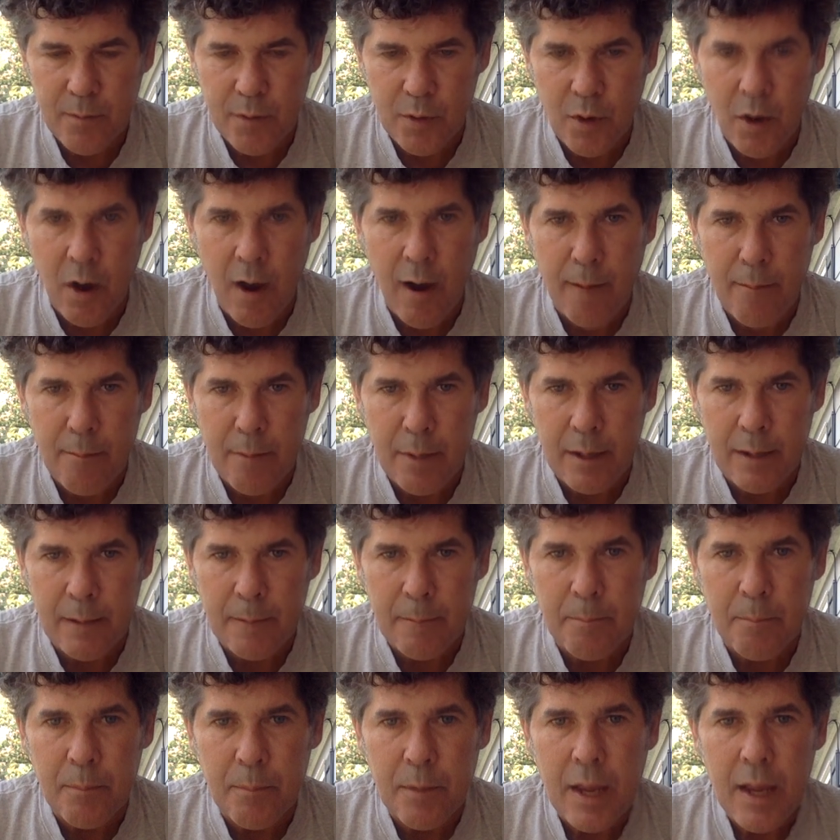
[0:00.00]

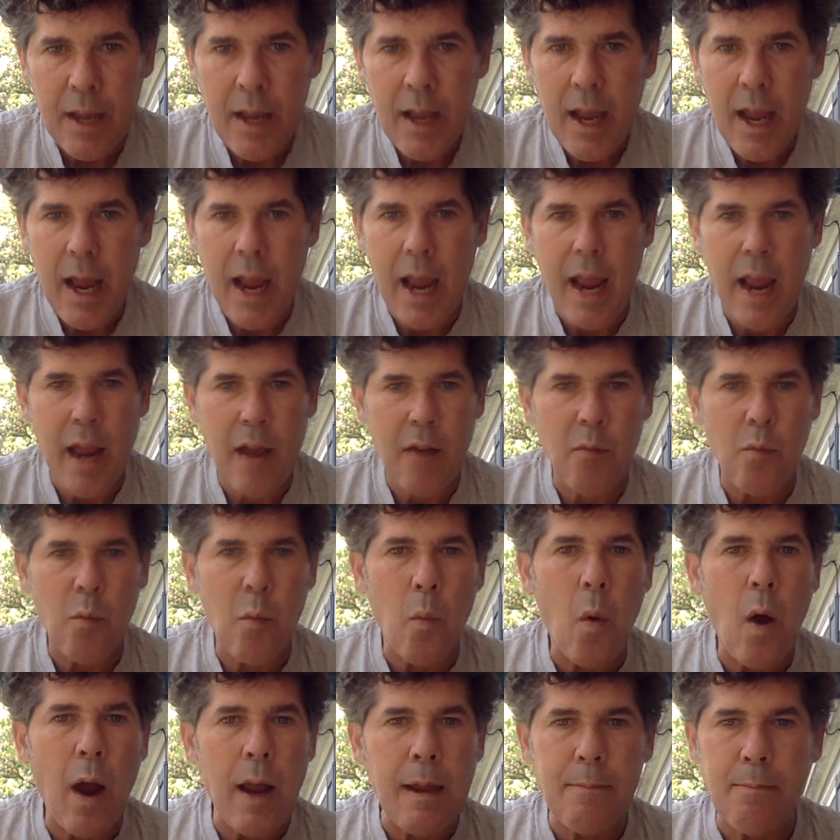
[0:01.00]
dropping and
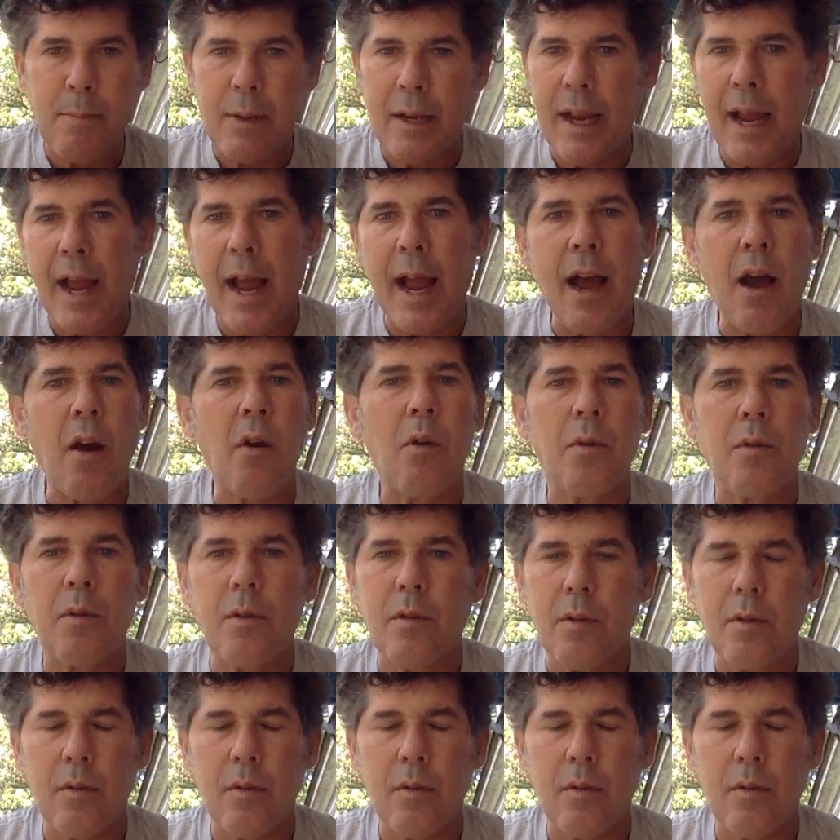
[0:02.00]
wiping out